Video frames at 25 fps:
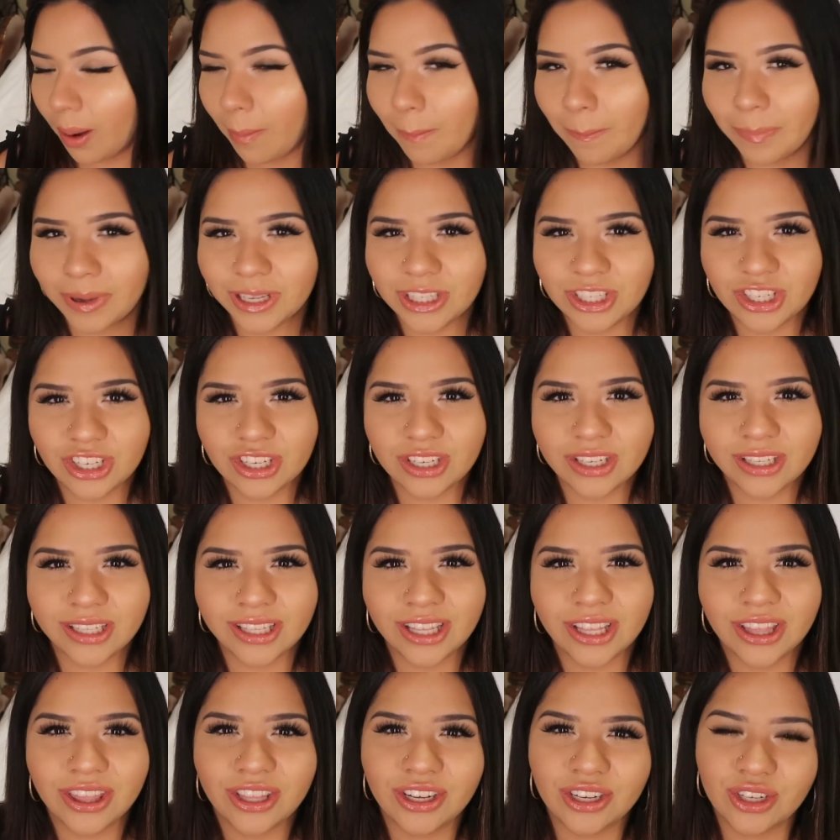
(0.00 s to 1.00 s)
But
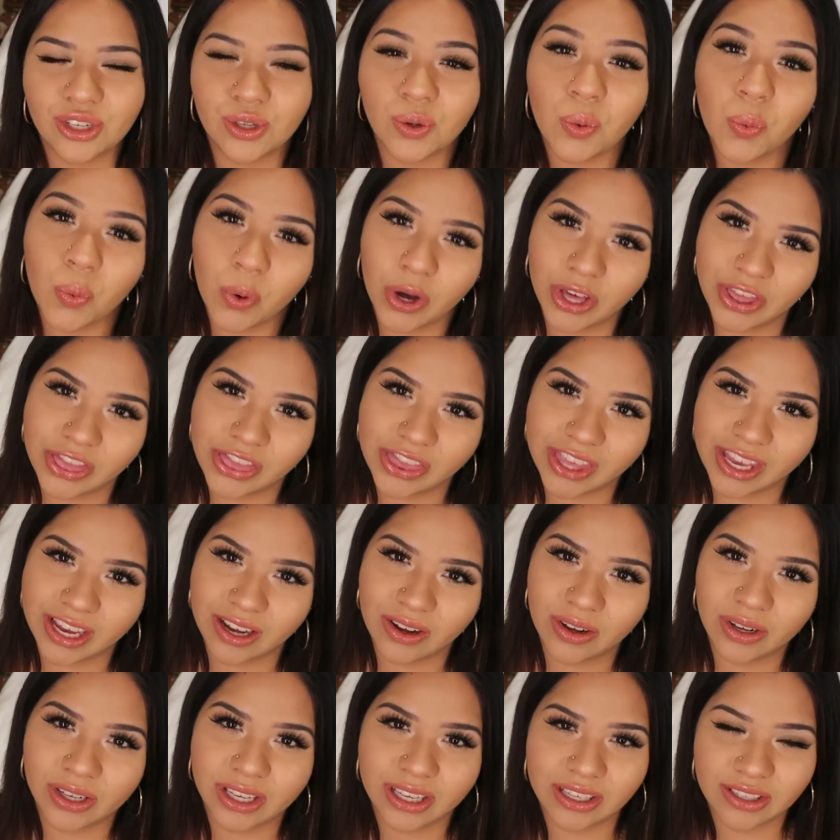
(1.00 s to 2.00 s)
just there's one
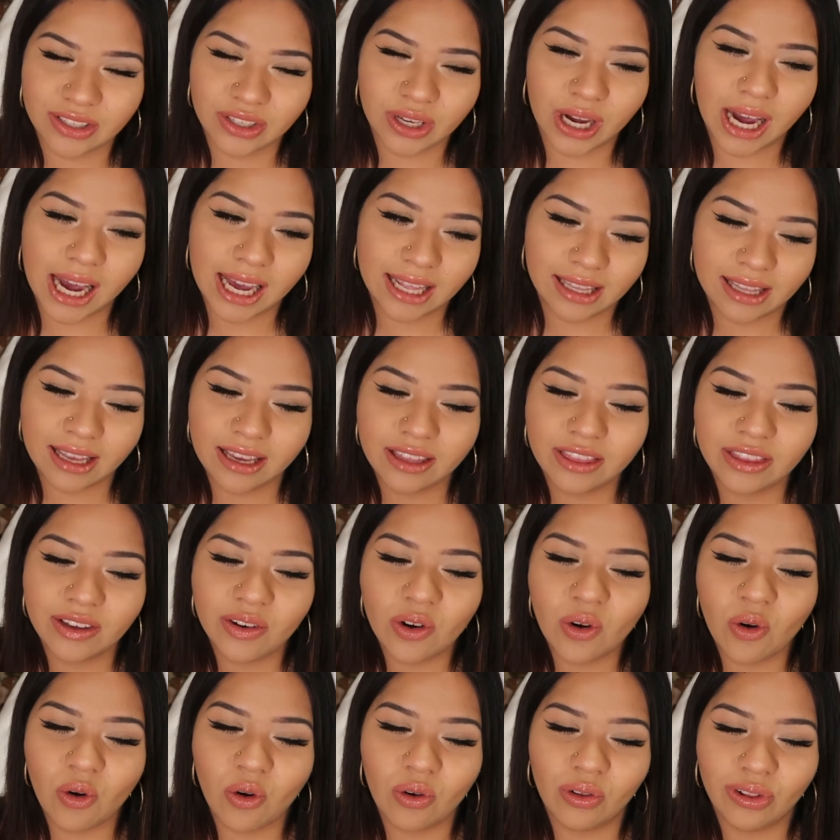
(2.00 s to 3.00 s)
thing. Okay, so I like
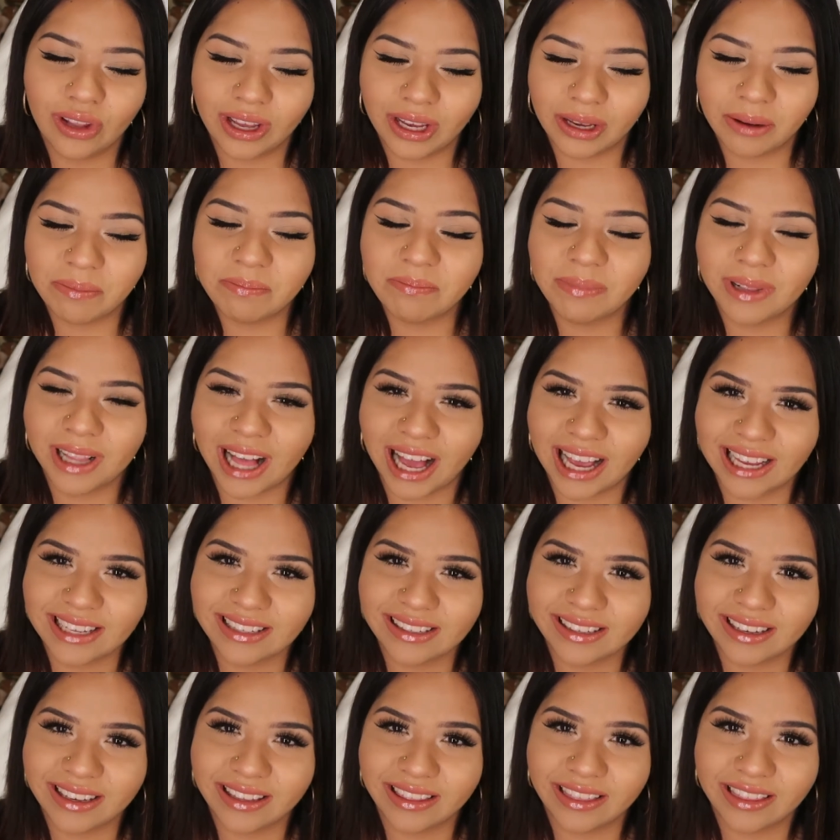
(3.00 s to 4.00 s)
the whole like
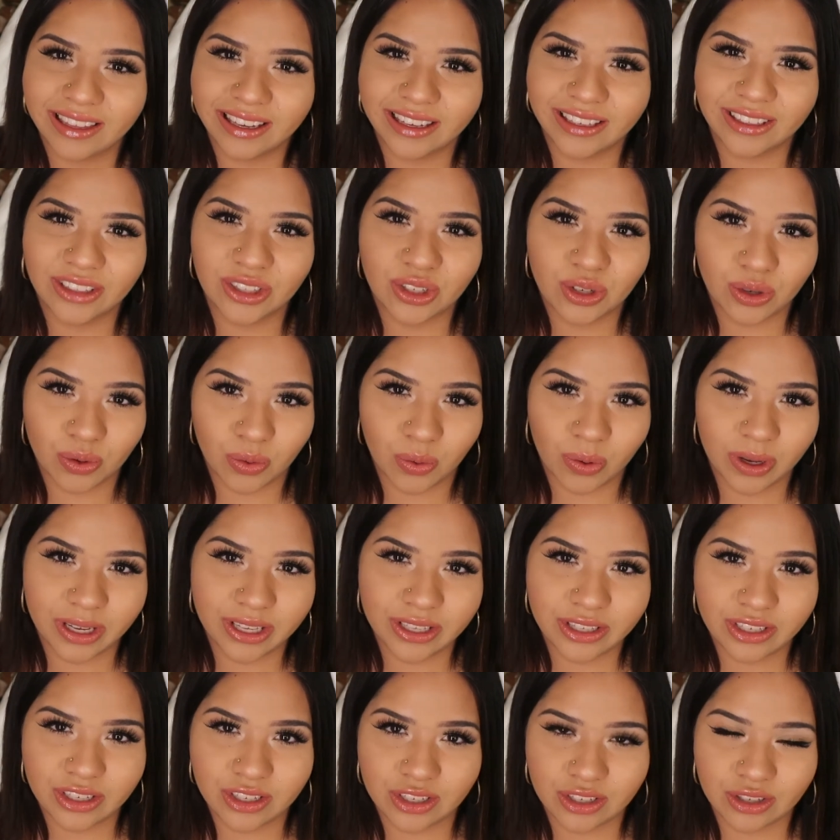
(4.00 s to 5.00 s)
plastic thing to
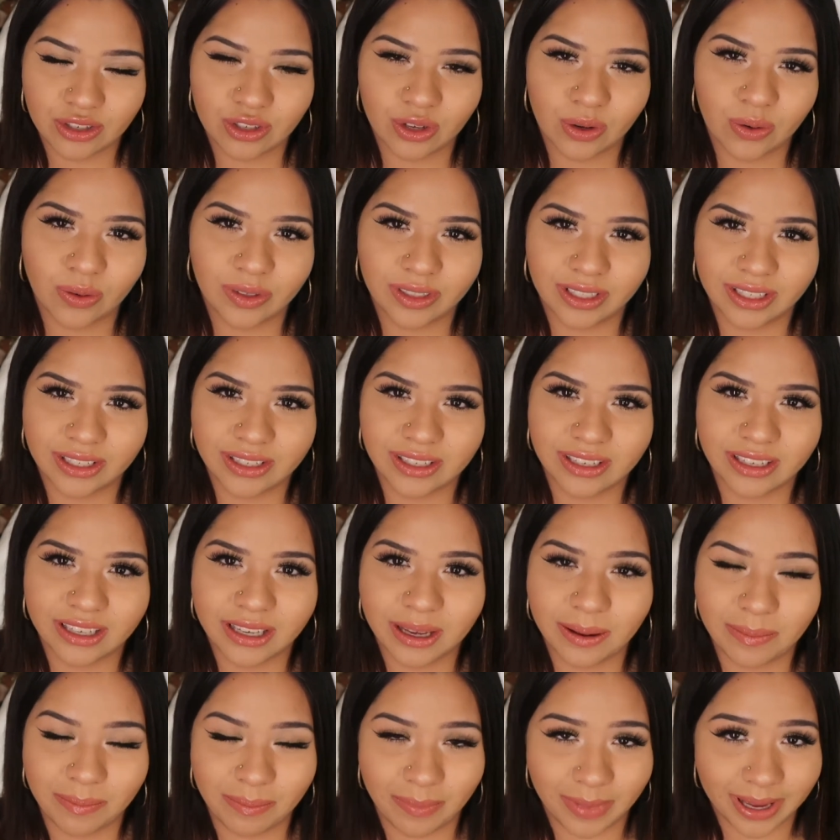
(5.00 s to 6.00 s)
it, just so it doesn't
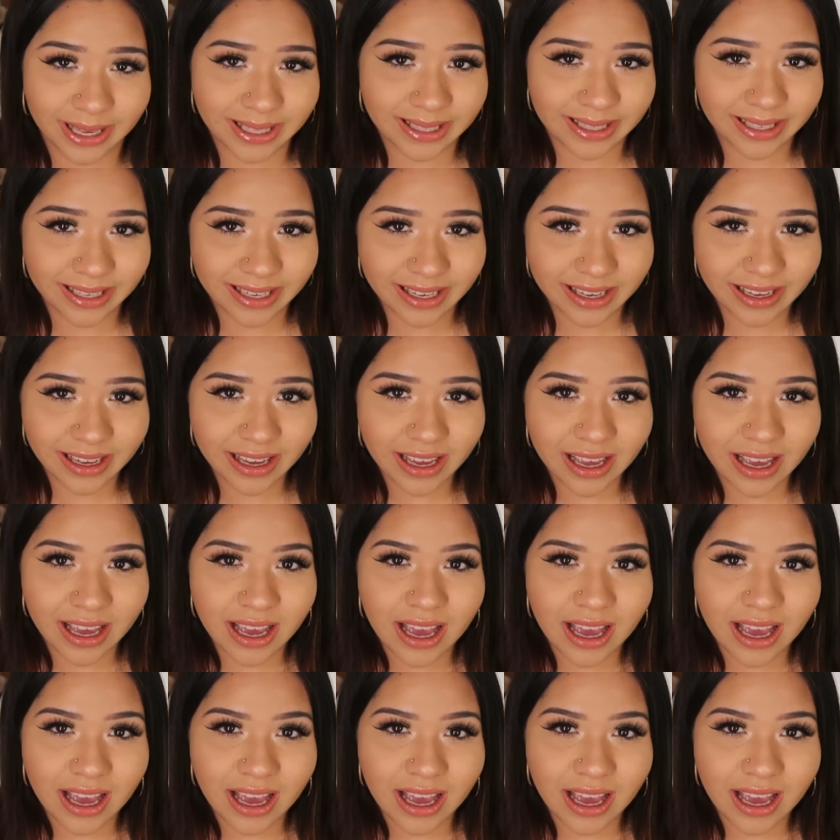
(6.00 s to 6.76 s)
get messy.